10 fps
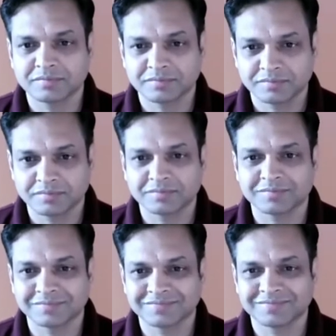
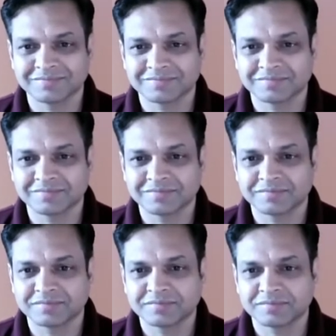
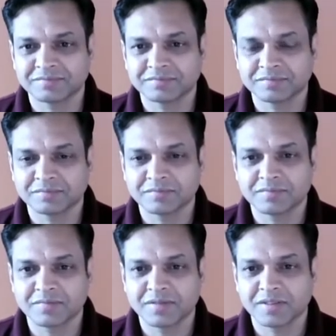
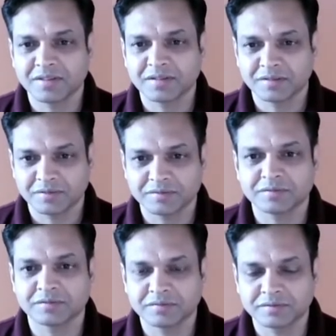
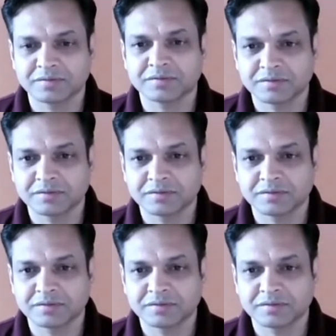The person shown says nothing.